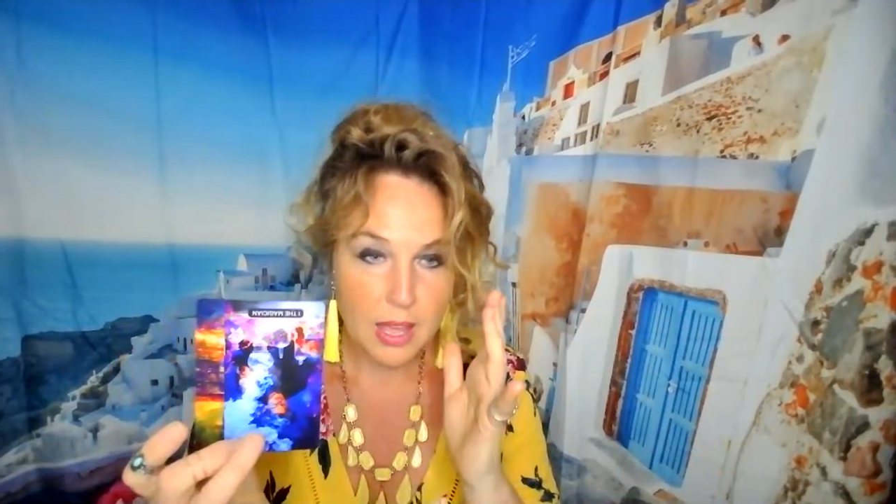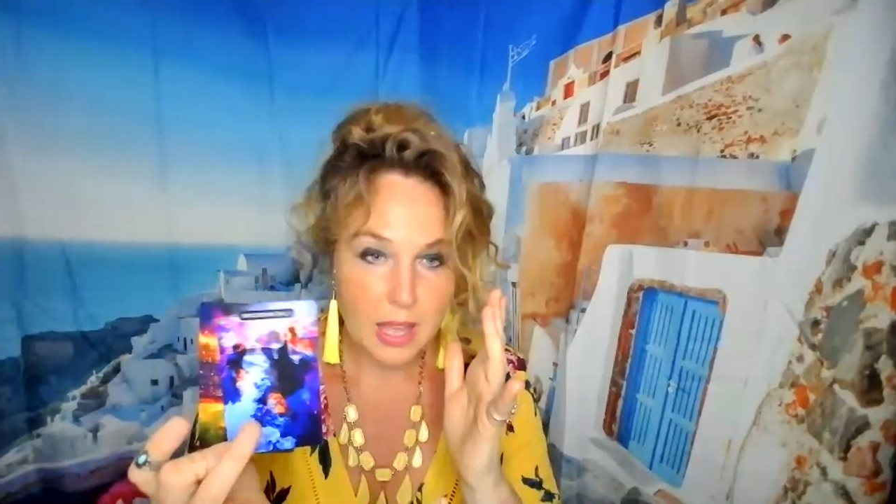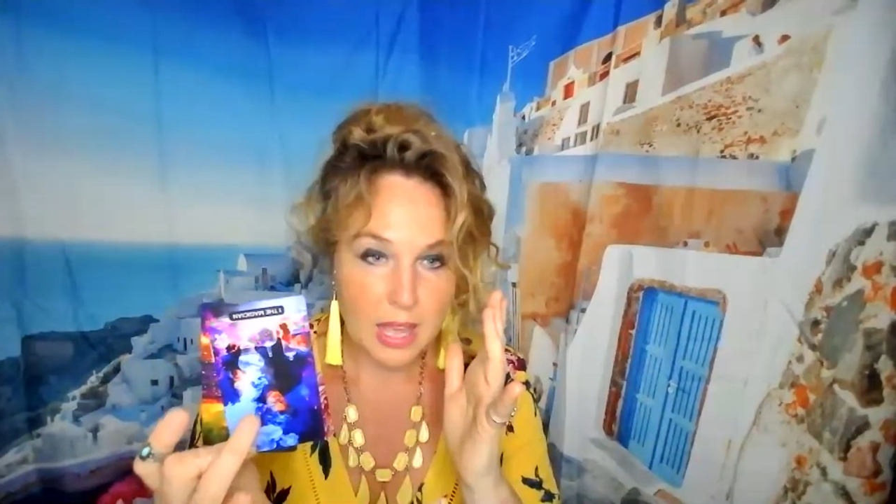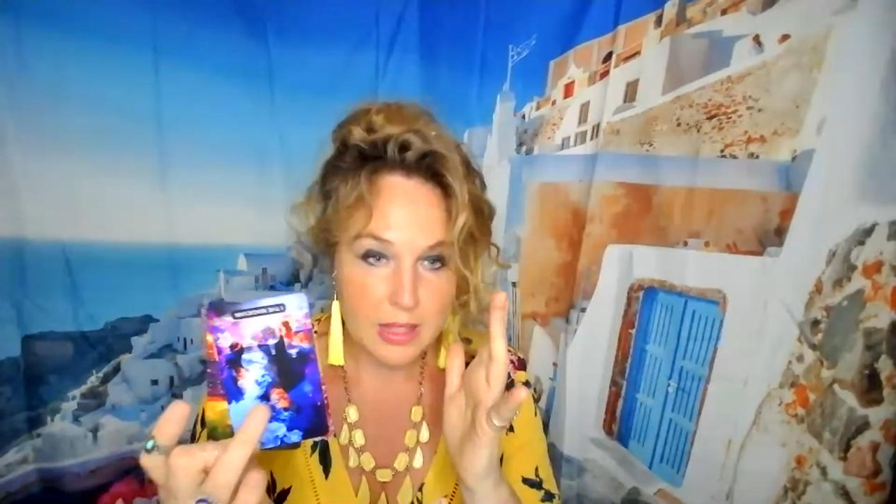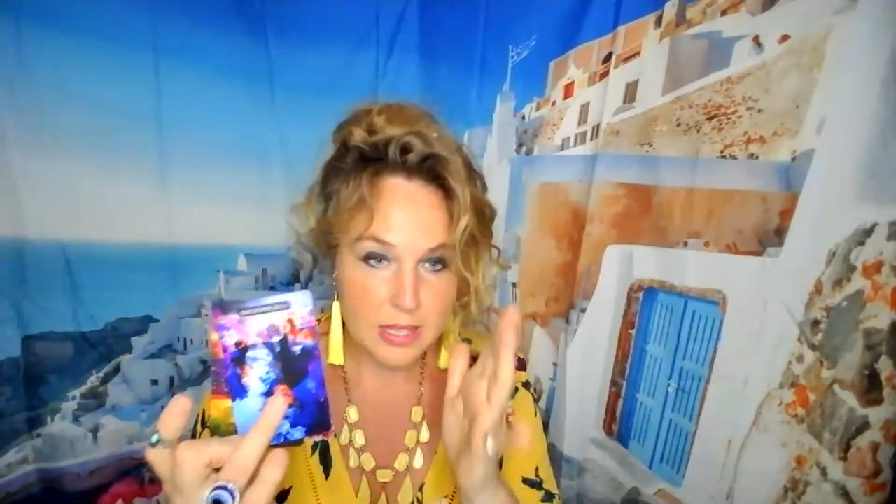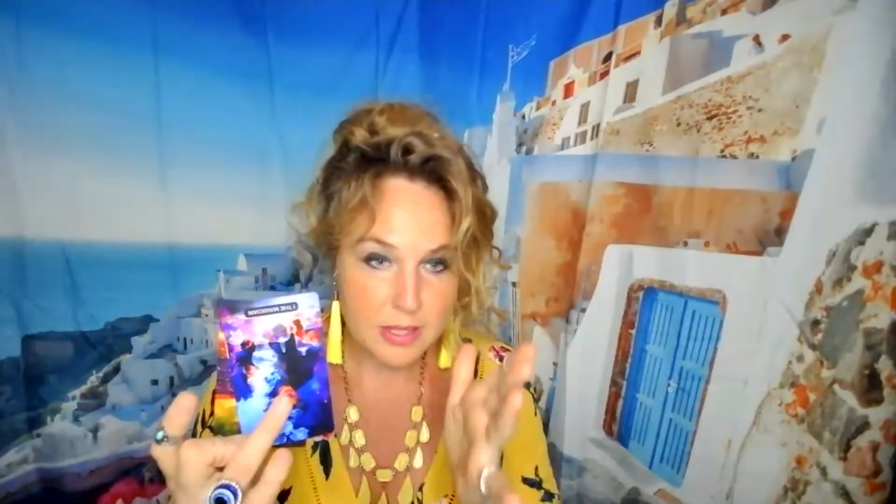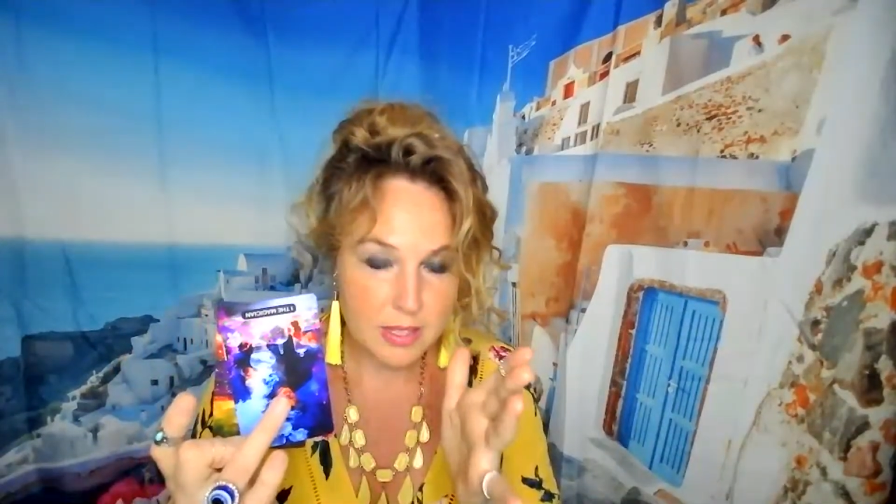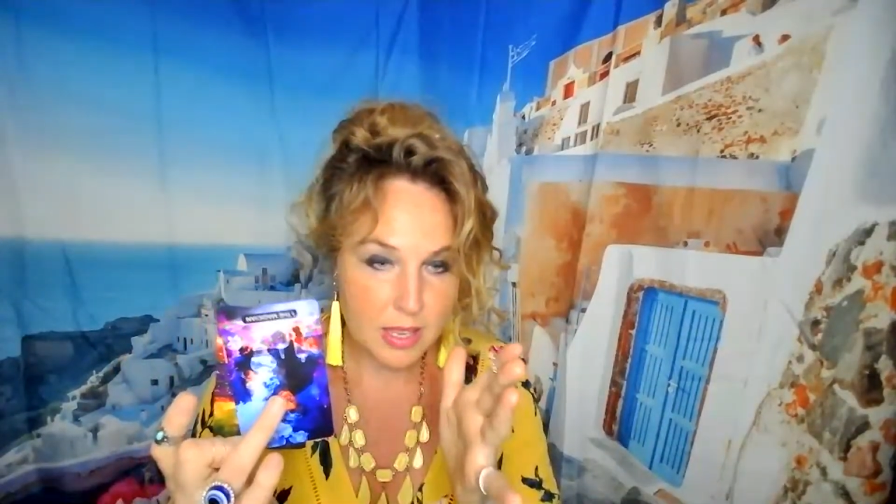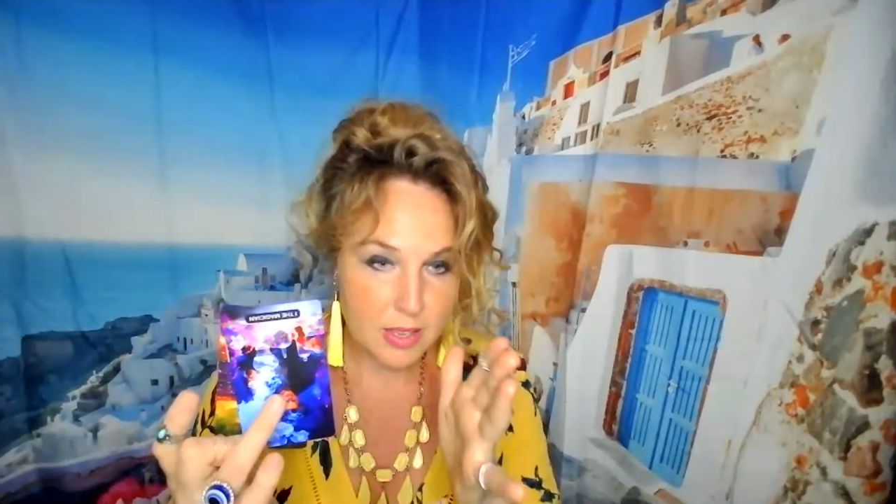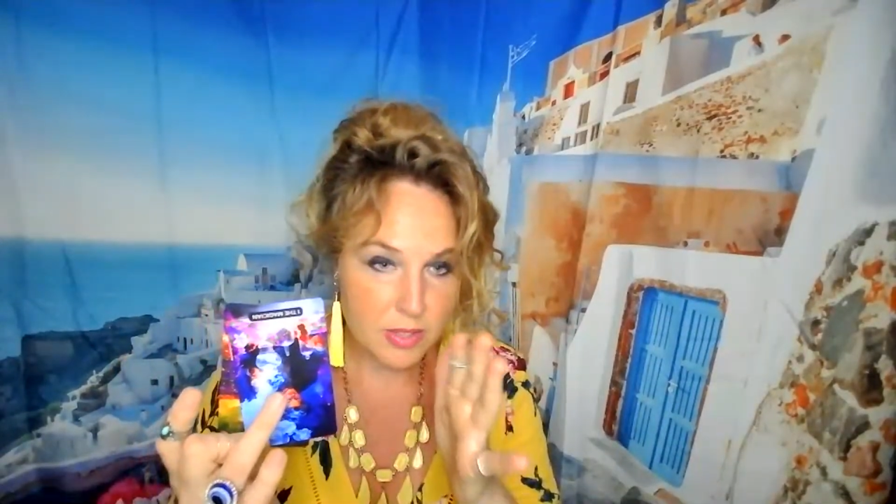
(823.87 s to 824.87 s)
And this
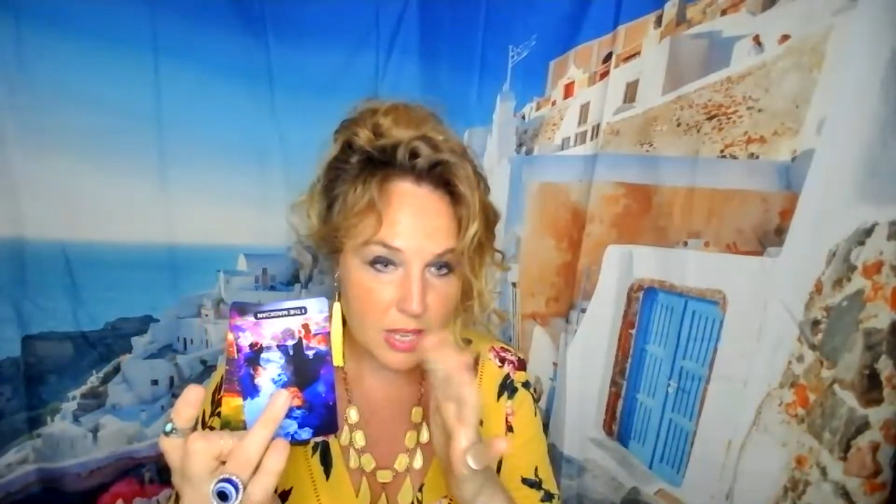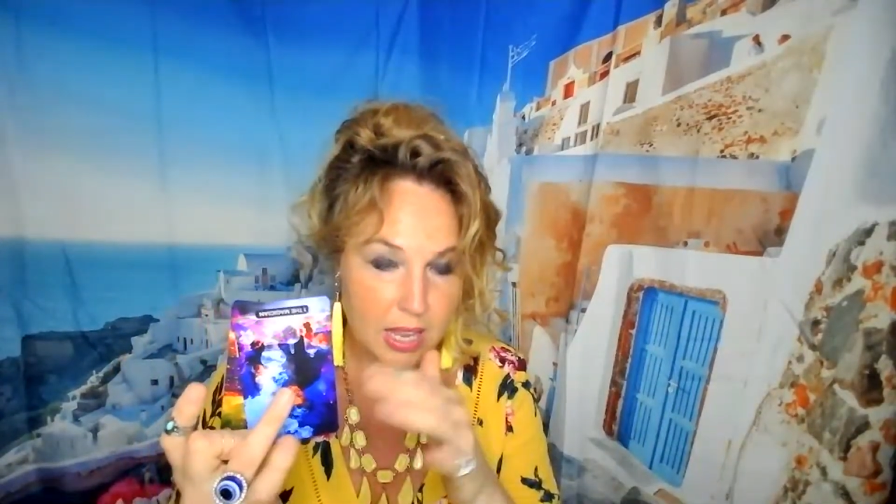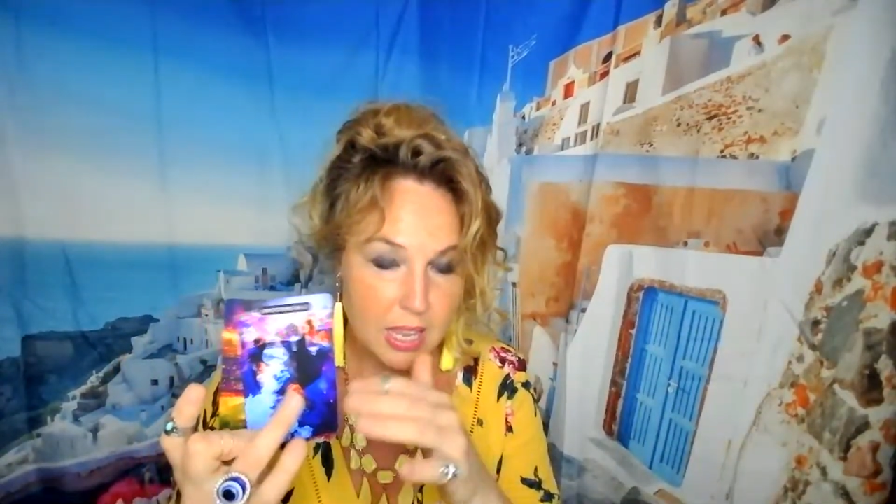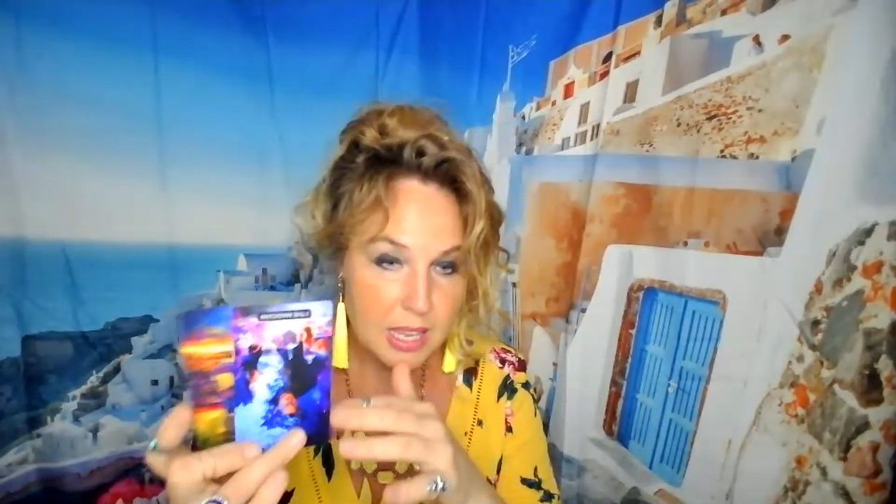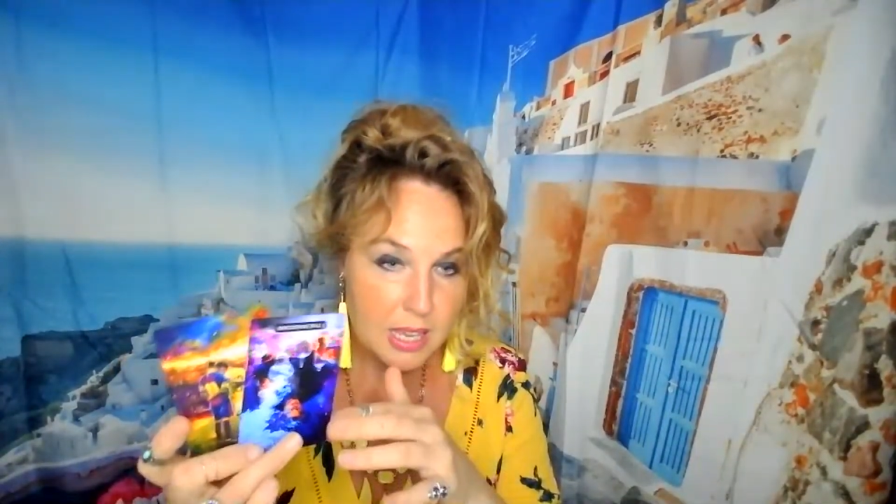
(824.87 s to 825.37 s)
says he